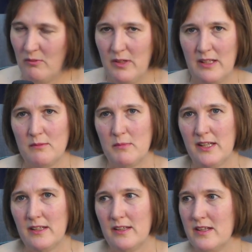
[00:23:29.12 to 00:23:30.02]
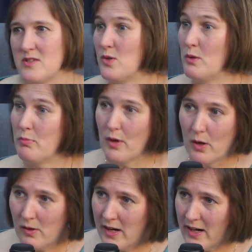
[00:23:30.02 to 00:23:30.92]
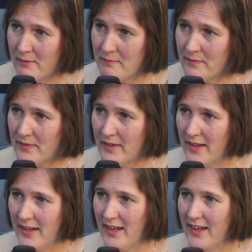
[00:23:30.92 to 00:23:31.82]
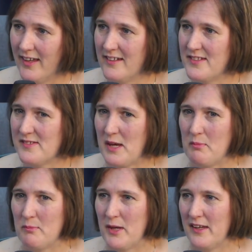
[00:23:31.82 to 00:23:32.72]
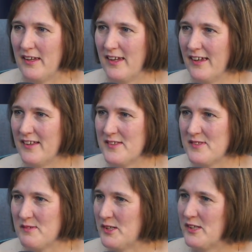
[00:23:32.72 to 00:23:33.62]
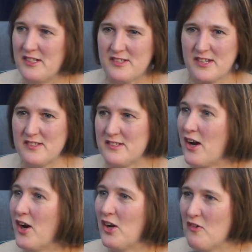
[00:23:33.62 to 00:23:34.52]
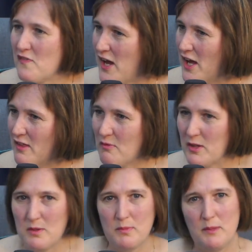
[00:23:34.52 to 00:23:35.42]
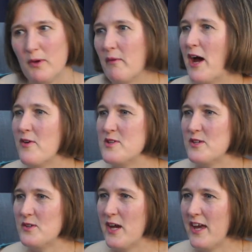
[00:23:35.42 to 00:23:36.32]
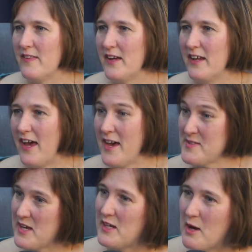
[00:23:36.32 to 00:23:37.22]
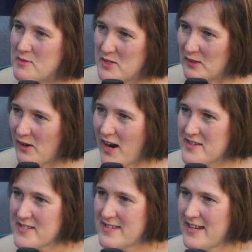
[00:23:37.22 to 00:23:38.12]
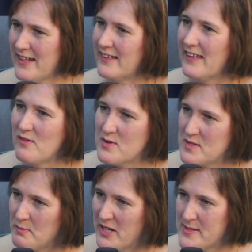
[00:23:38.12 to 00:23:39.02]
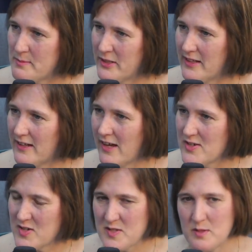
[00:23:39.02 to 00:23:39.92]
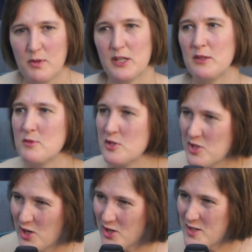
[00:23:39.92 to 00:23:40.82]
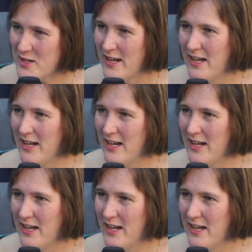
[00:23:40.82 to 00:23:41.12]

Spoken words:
We can make it into a program. And disciple making is really just sharing your faith with the people around you. And then as they come to Christ, taking that responsibility, not just to bring them to church,